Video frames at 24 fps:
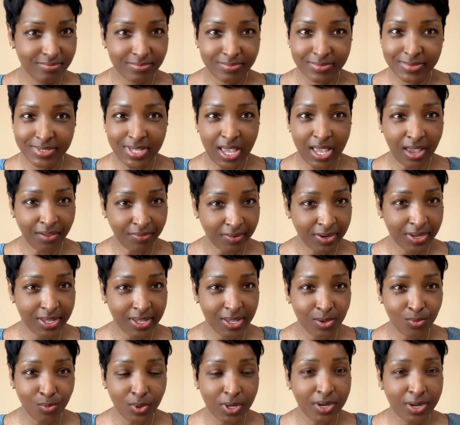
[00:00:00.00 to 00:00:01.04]
Definitely.
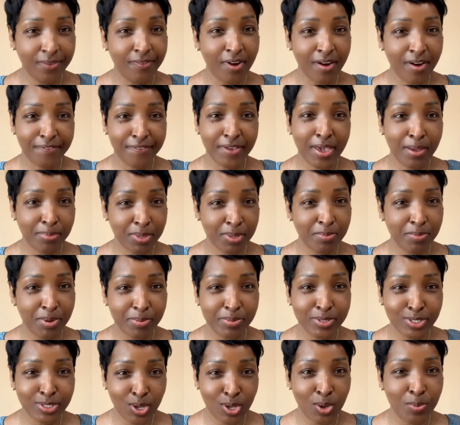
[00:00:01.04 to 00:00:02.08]
One of our family
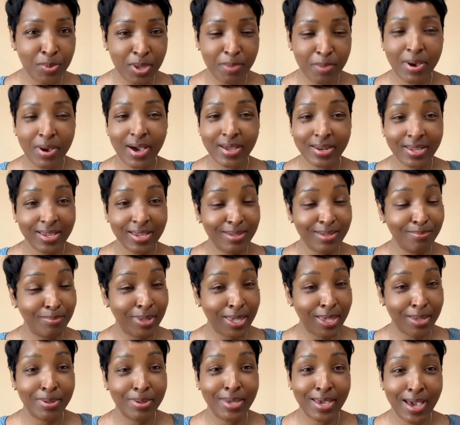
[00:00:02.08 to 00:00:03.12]
members told me about it, and
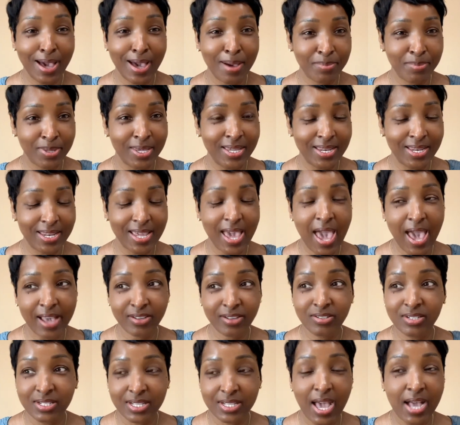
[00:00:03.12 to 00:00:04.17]
baby,
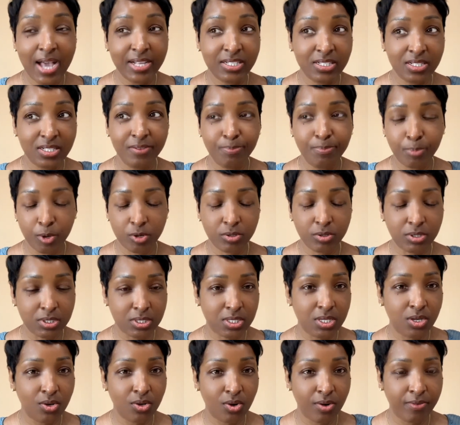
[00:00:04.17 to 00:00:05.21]
actually, I should have purchased
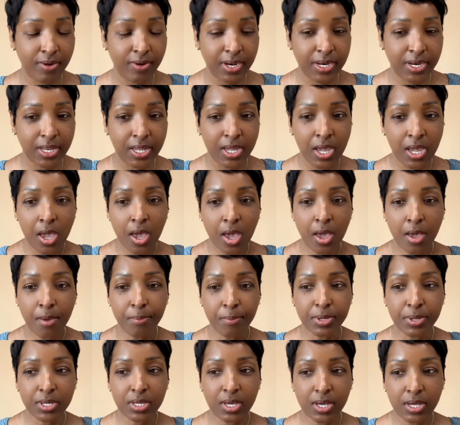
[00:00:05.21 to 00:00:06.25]
it already
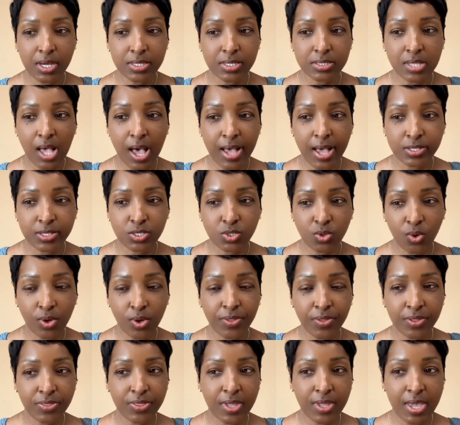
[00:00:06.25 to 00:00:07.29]
because I saw
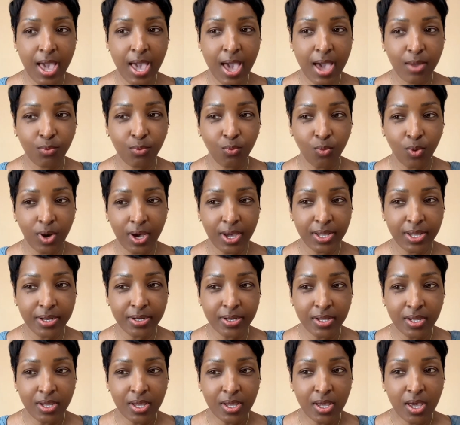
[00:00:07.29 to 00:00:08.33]
that they had one
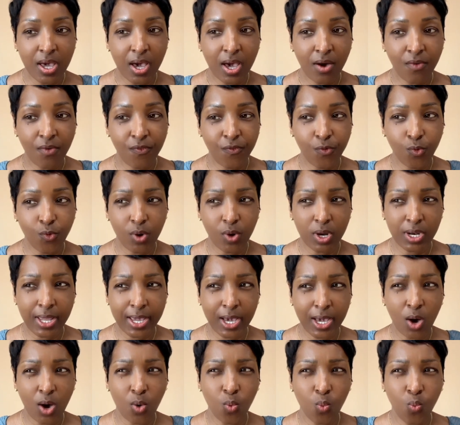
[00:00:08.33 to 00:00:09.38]
for like
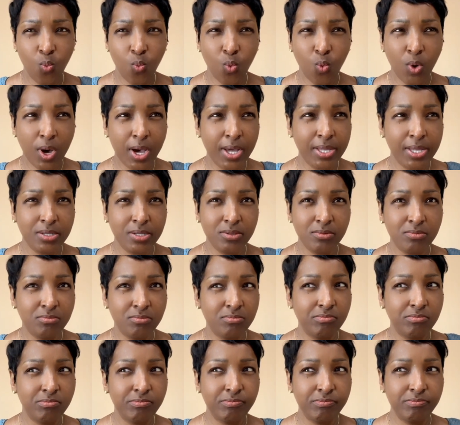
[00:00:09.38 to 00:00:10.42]

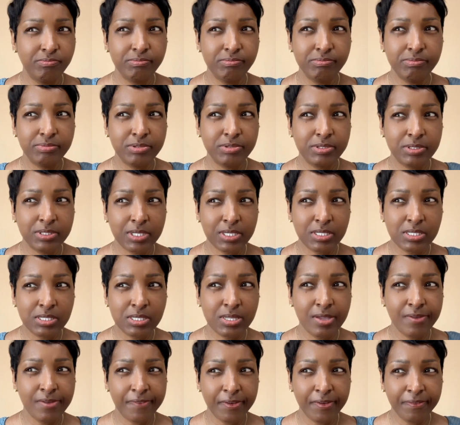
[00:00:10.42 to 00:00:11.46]

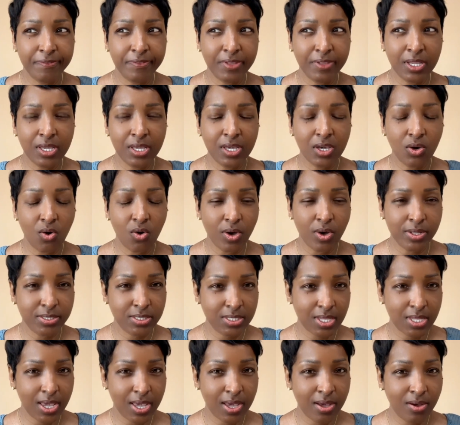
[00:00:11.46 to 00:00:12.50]
$160.50 on
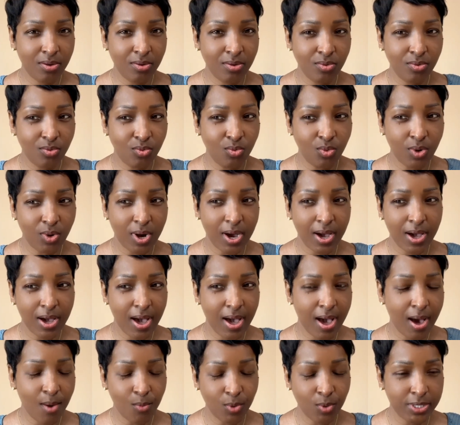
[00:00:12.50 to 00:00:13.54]
sale, what
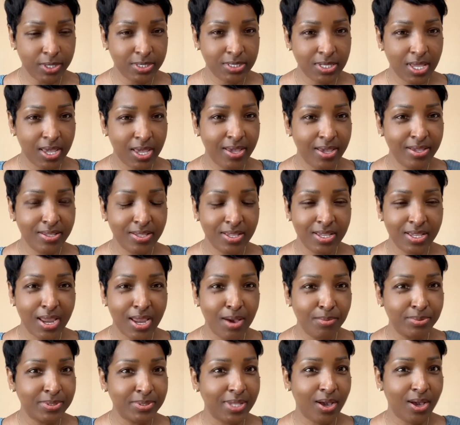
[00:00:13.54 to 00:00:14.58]
I want to say, and I
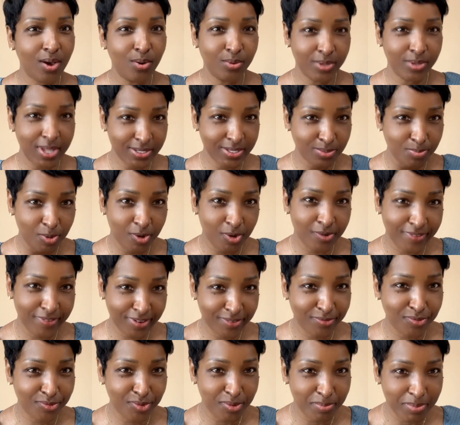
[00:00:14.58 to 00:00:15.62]
was like, oh, that's perfect
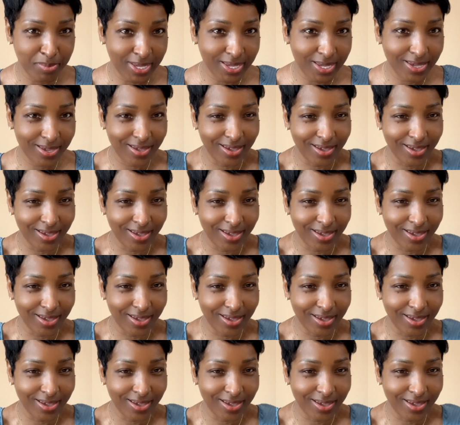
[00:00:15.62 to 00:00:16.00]
for me.